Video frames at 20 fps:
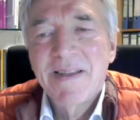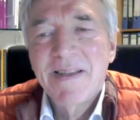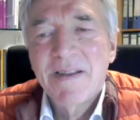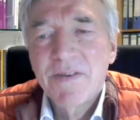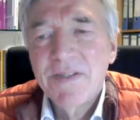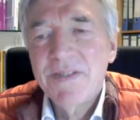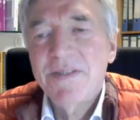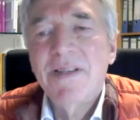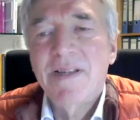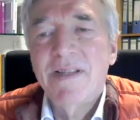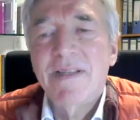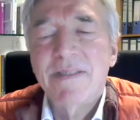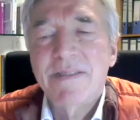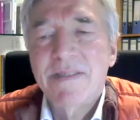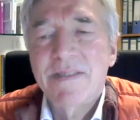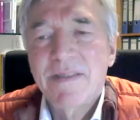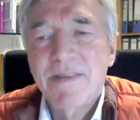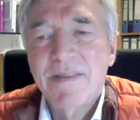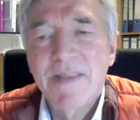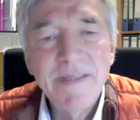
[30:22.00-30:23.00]

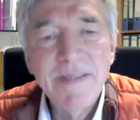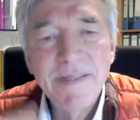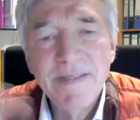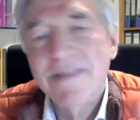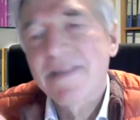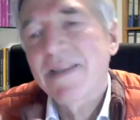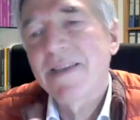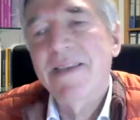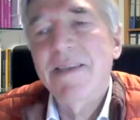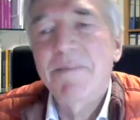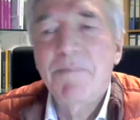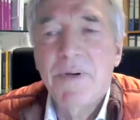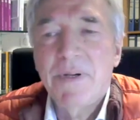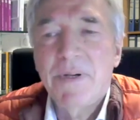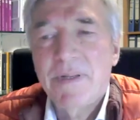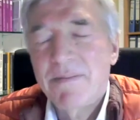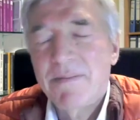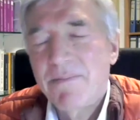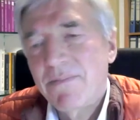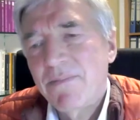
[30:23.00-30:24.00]
Resilience. This is the key
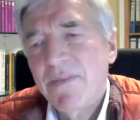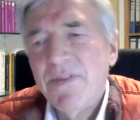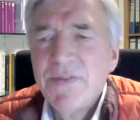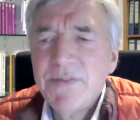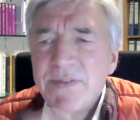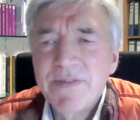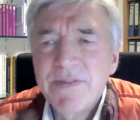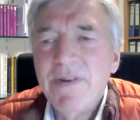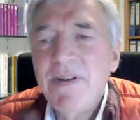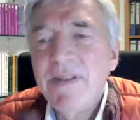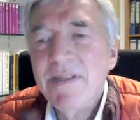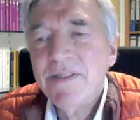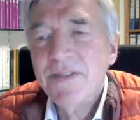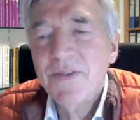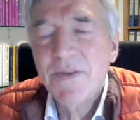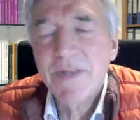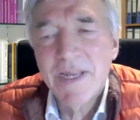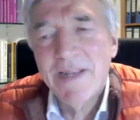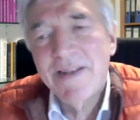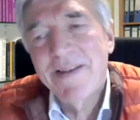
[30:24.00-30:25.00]
point. With resilience,
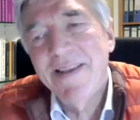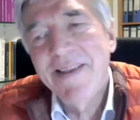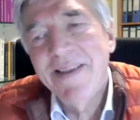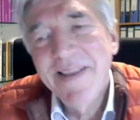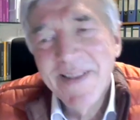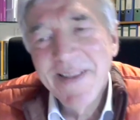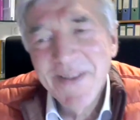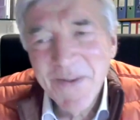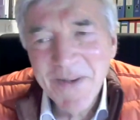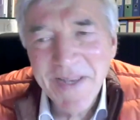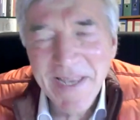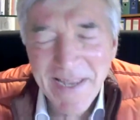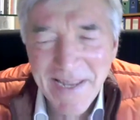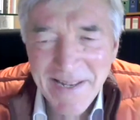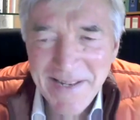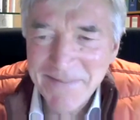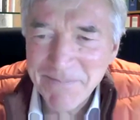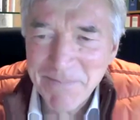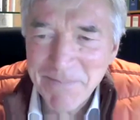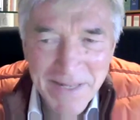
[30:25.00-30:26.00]
you can
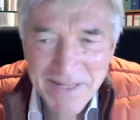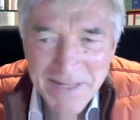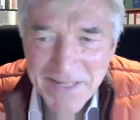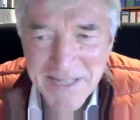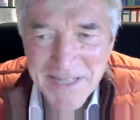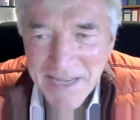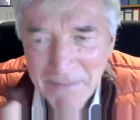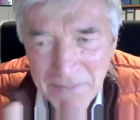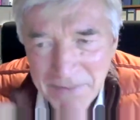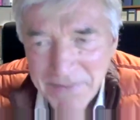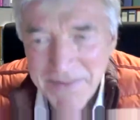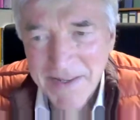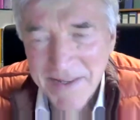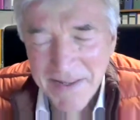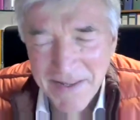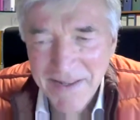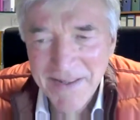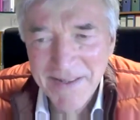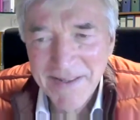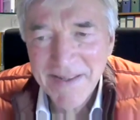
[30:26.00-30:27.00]
manage everything,
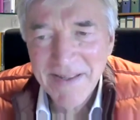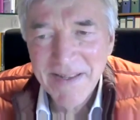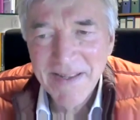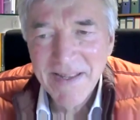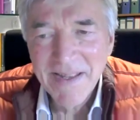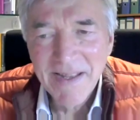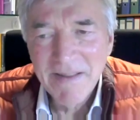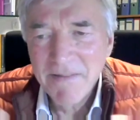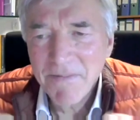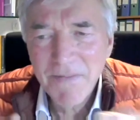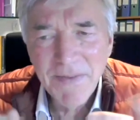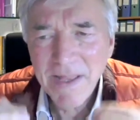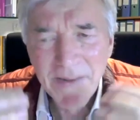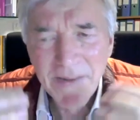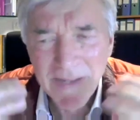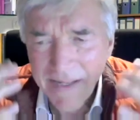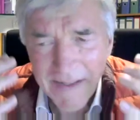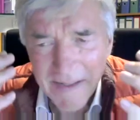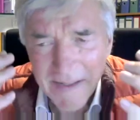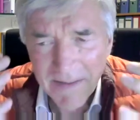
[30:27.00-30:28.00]
yeah.
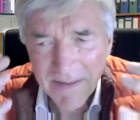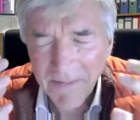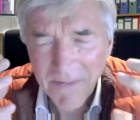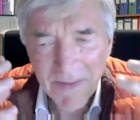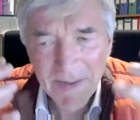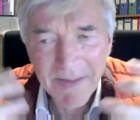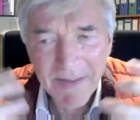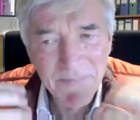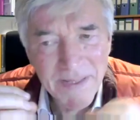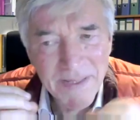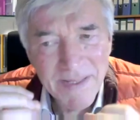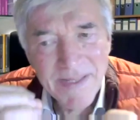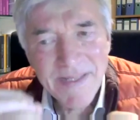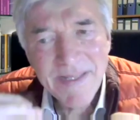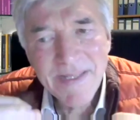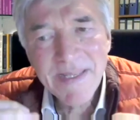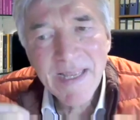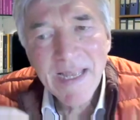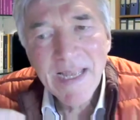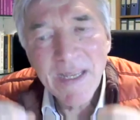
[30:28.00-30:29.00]
Without, and this
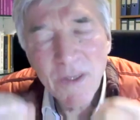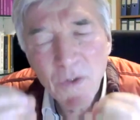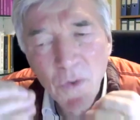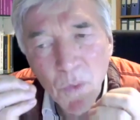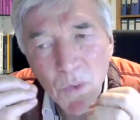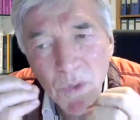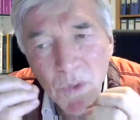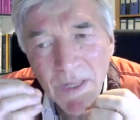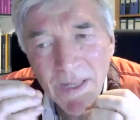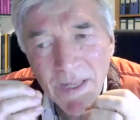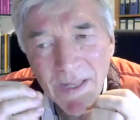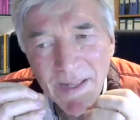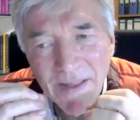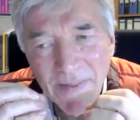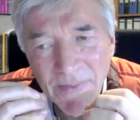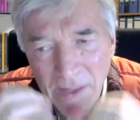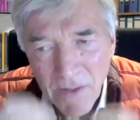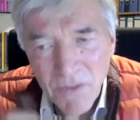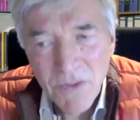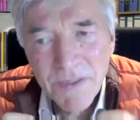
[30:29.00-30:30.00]
is you.
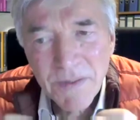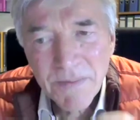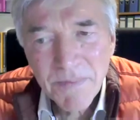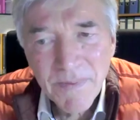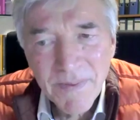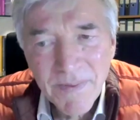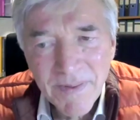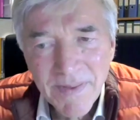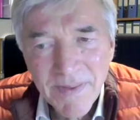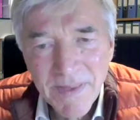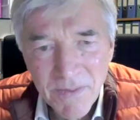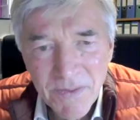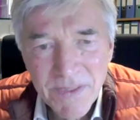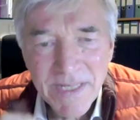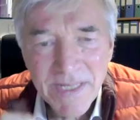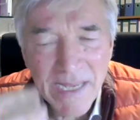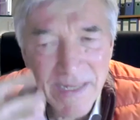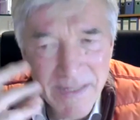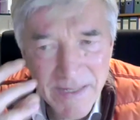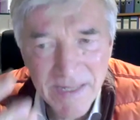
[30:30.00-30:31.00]
Those
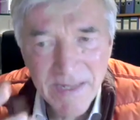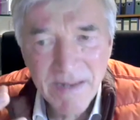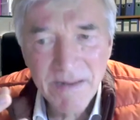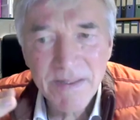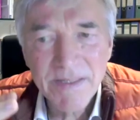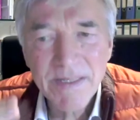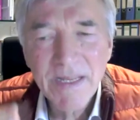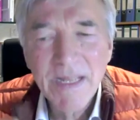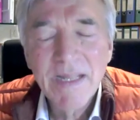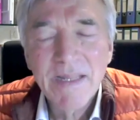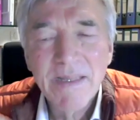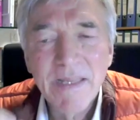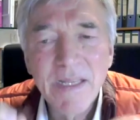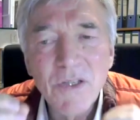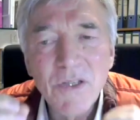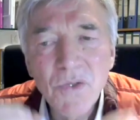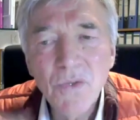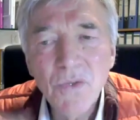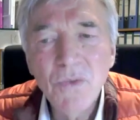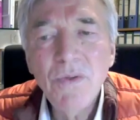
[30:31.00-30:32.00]
ideas. They
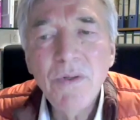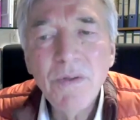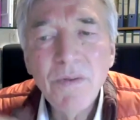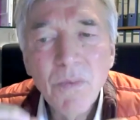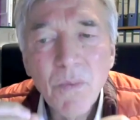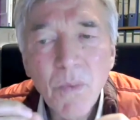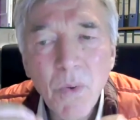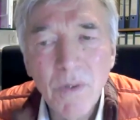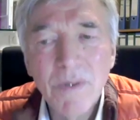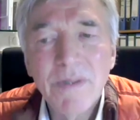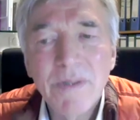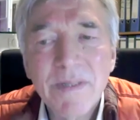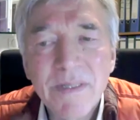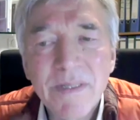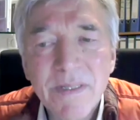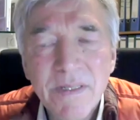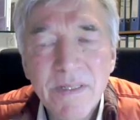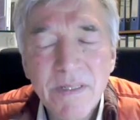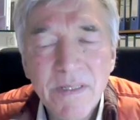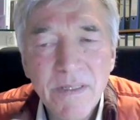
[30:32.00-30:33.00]
do not want
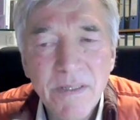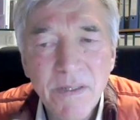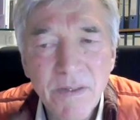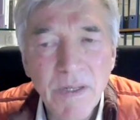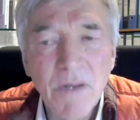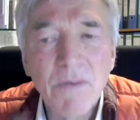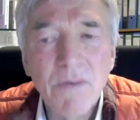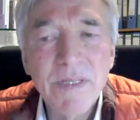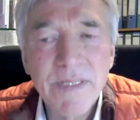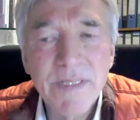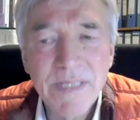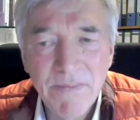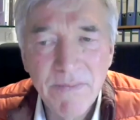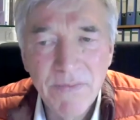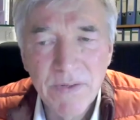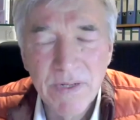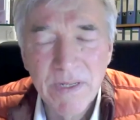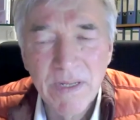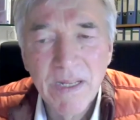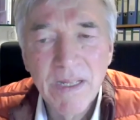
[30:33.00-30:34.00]
to know the
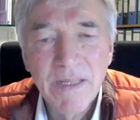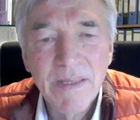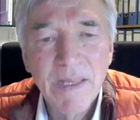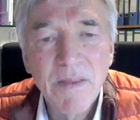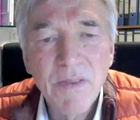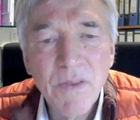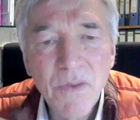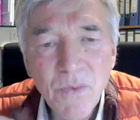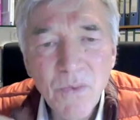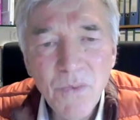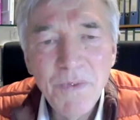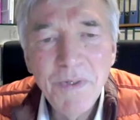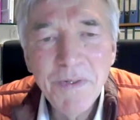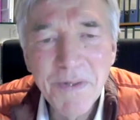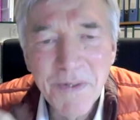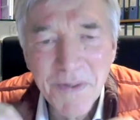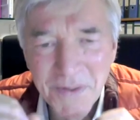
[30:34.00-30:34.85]
suffering. They do not